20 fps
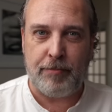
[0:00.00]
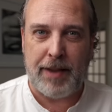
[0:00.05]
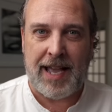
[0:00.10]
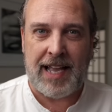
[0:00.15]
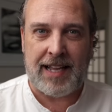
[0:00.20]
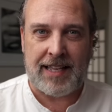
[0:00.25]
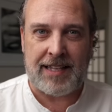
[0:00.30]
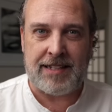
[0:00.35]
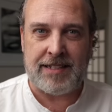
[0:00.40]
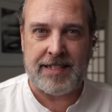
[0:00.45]

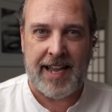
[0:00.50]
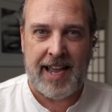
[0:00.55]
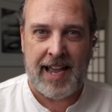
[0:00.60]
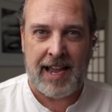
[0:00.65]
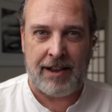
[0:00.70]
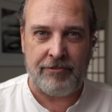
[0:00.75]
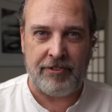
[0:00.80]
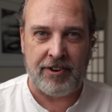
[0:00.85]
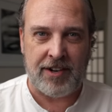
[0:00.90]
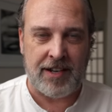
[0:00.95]
back into
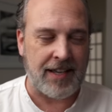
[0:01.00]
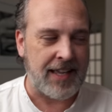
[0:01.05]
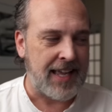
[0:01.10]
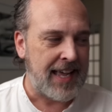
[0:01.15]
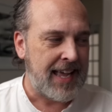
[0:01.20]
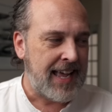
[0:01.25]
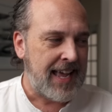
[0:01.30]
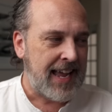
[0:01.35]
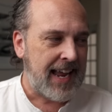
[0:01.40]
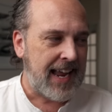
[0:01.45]
Africa.
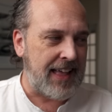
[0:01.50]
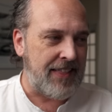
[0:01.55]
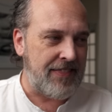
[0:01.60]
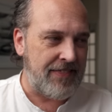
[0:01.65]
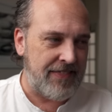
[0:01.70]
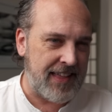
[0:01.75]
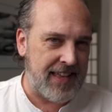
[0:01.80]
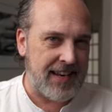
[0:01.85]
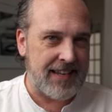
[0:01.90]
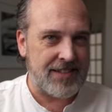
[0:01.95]

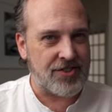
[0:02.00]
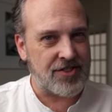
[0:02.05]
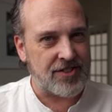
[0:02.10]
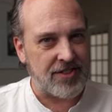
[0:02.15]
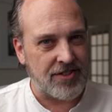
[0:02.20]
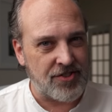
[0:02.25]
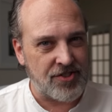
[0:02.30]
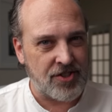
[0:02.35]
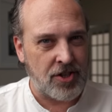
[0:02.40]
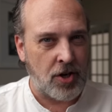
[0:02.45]
And then it
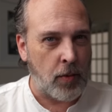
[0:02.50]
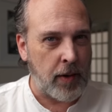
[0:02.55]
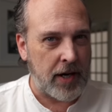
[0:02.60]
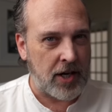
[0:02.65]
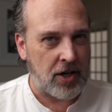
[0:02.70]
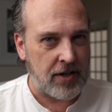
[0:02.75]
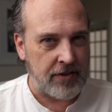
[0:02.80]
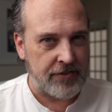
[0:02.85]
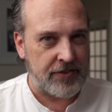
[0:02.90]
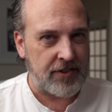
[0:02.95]
starts
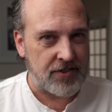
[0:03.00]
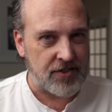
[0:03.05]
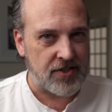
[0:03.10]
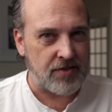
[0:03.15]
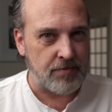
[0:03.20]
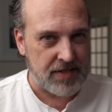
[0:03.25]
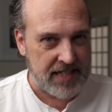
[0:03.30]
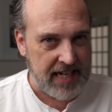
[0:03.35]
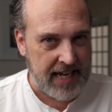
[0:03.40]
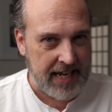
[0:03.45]
going off on
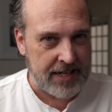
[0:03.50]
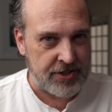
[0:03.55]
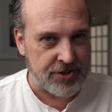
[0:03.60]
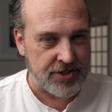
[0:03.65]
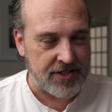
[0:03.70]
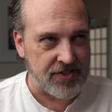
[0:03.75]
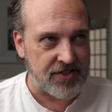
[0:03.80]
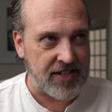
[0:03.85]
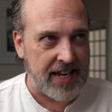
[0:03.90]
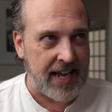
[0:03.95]
some
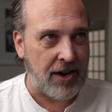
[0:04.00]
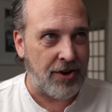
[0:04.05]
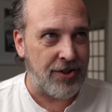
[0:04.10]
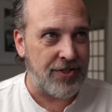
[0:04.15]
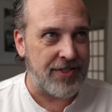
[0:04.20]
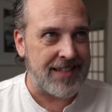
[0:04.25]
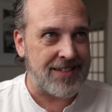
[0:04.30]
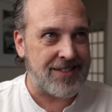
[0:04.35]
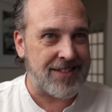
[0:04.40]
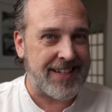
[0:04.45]
tangents. Now,
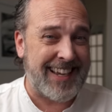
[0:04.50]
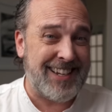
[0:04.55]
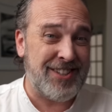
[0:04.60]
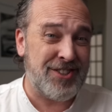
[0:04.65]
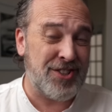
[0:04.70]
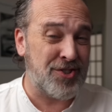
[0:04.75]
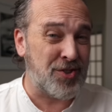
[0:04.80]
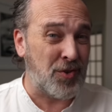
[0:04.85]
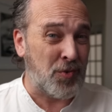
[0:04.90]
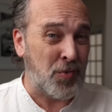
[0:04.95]
these
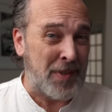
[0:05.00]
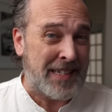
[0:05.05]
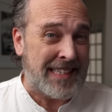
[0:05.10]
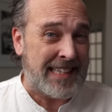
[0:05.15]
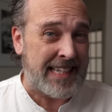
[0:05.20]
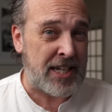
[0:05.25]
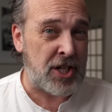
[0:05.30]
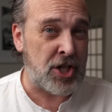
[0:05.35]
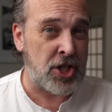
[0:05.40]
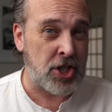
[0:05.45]
tangents are
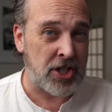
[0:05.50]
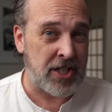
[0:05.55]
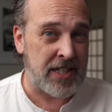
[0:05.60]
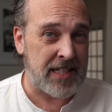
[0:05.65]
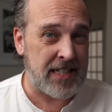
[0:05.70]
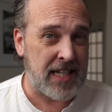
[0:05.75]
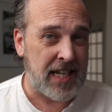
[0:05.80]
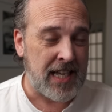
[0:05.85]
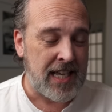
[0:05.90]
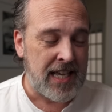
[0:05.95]
really
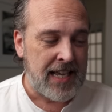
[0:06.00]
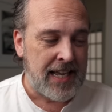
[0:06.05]
good.